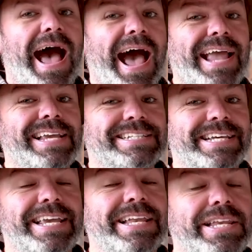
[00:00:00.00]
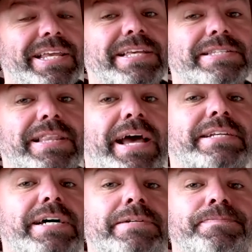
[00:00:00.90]
18 years
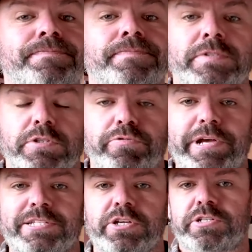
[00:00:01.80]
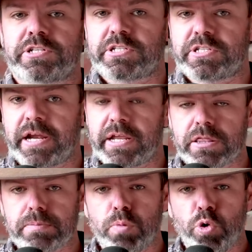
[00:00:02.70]
later, the researchers studied
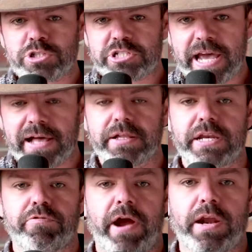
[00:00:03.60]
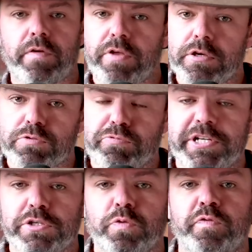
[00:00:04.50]
the mortality rate of those
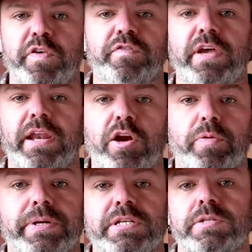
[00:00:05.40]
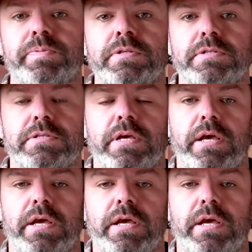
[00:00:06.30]
original 1,500 participants